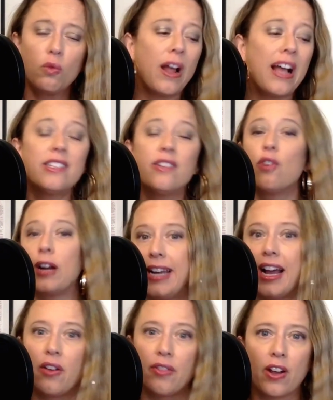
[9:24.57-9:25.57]
As of right
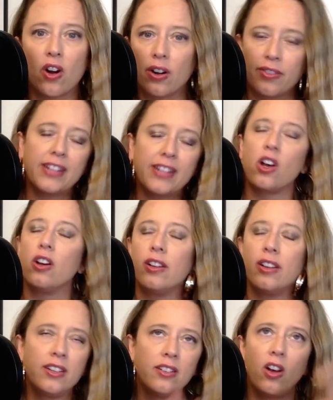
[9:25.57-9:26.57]
now, they are. That's
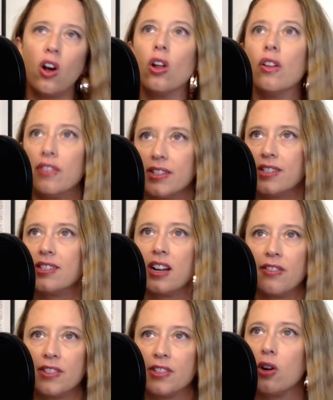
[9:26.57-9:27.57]
all of this
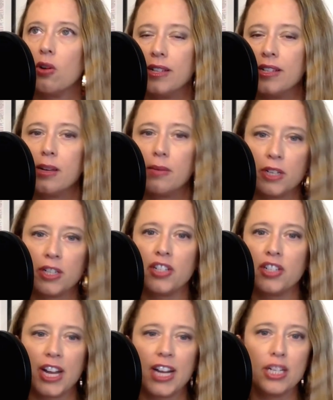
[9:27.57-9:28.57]
stuff is always subject to
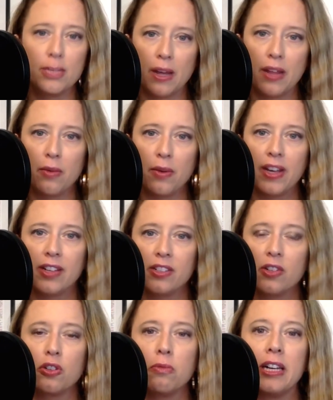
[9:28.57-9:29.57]
change, by the way, because
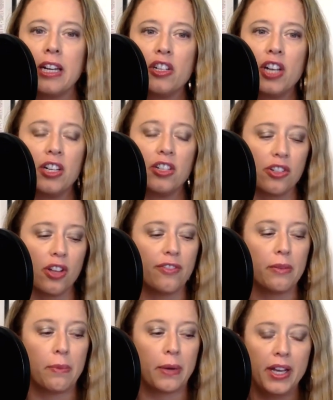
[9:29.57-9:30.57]
social media changes
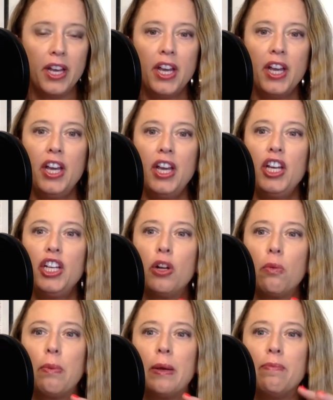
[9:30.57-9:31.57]
often. But
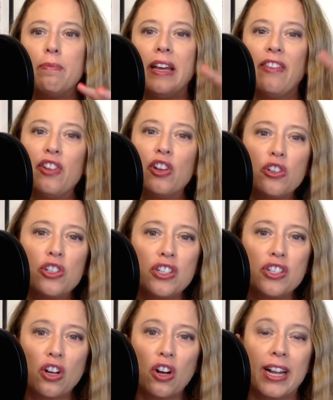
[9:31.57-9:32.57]
if you're just
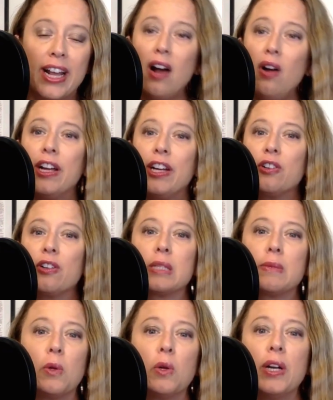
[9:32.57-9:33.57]
starting out and you're
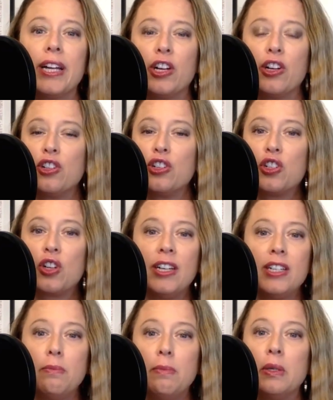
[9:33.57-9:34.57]
exploring and you're just trying
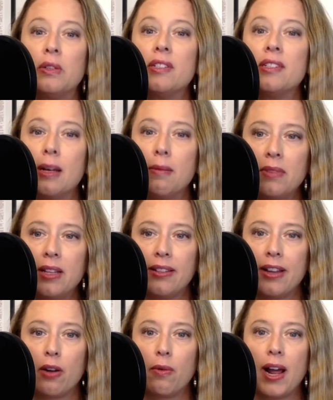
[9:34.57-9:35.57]
to build something
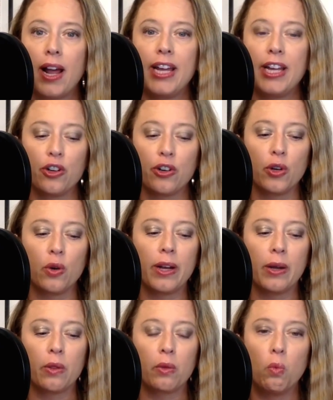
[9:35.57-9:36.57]
there, right? And you're going
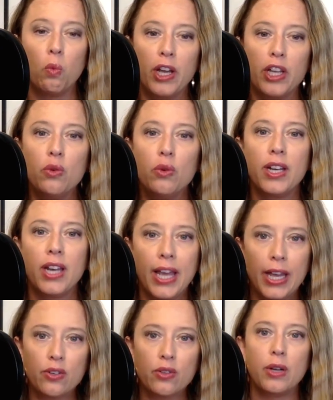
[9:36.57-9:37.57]
with what you can
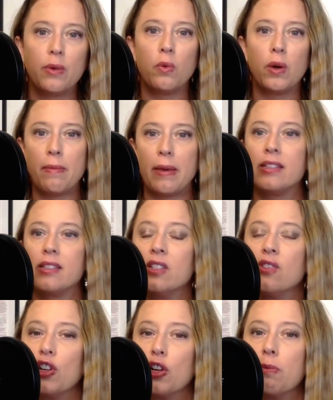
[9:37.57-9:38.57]
handle and what makes sense
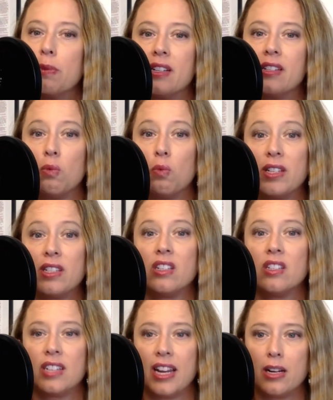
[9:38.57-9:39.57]
for your business and what's
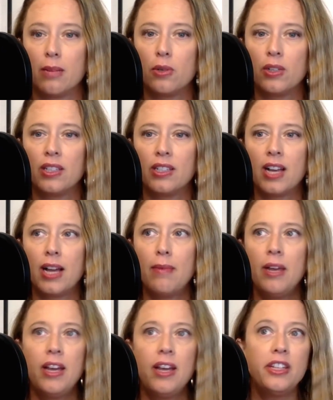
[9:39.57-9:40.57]
sustainable at the time,
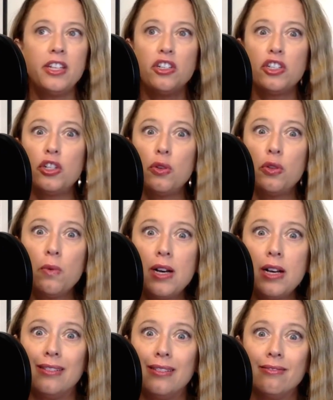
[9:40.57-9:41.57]
then just do the
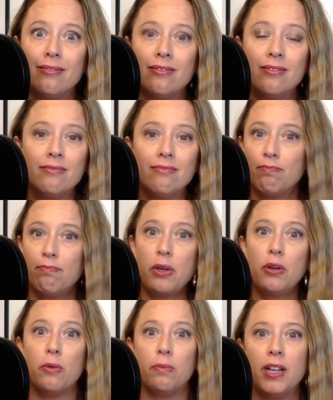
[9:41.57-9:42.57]
one.
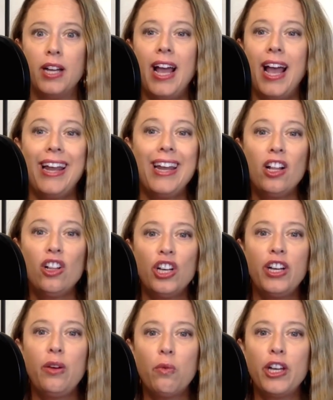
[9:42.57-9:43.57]
Boom. And now
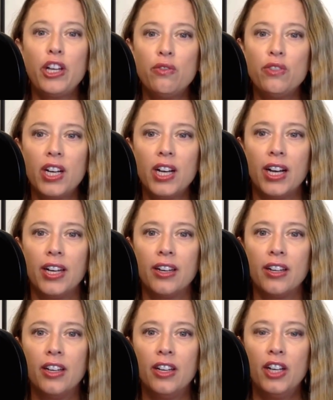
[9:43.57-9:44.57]
look at what you've done.
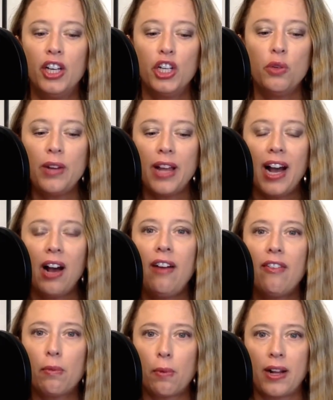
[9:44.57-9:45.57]
You now
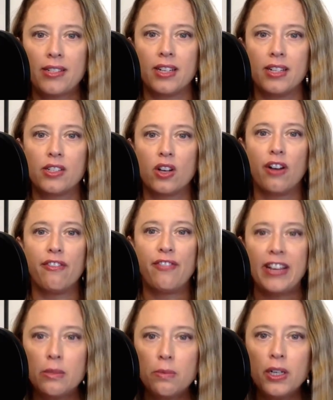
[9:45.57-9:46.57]
have a presence on
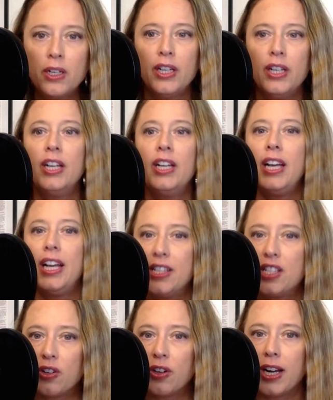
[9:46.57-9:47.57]
Facebook,
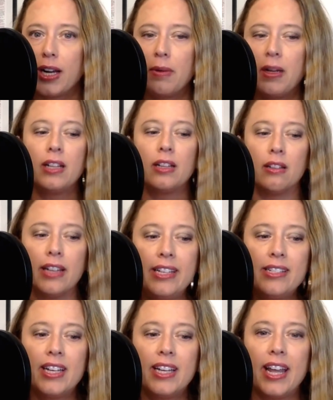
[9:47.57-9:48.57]
Instagram,
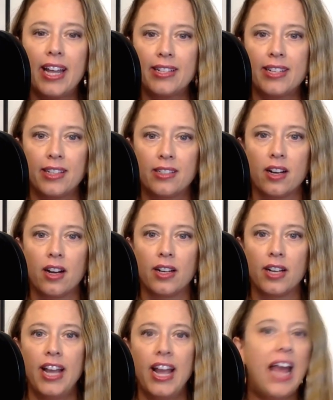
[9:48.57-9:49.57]
LinkedIn, and TikTok.
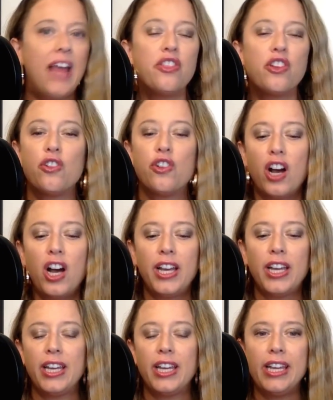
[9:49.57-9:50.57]
And they're not
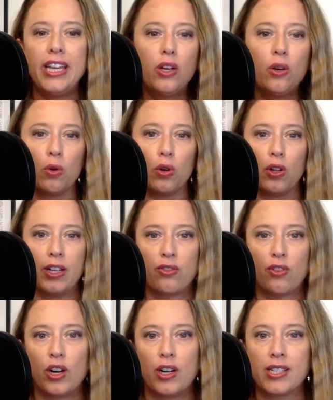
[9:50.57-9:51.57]
equal as
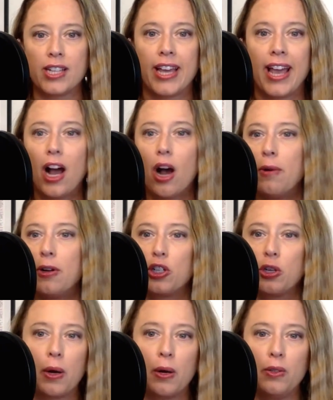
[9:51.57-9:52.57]
far as like how much you're
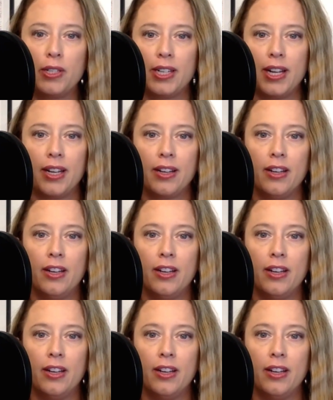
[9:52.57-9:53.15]
posting.